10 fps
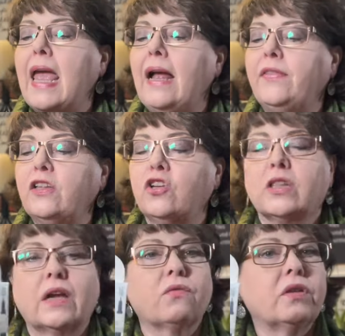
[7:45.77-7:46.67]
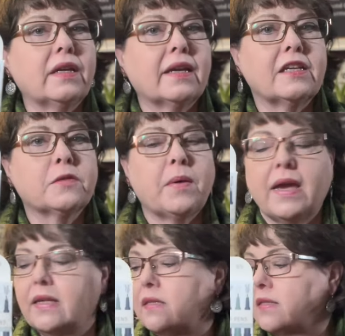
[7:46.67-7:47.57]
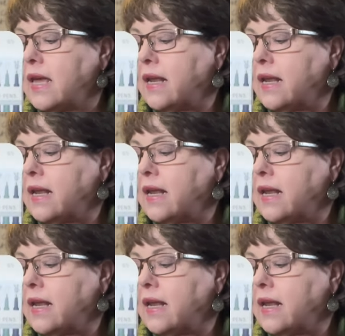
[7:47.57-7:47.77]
And they look like really nice pens.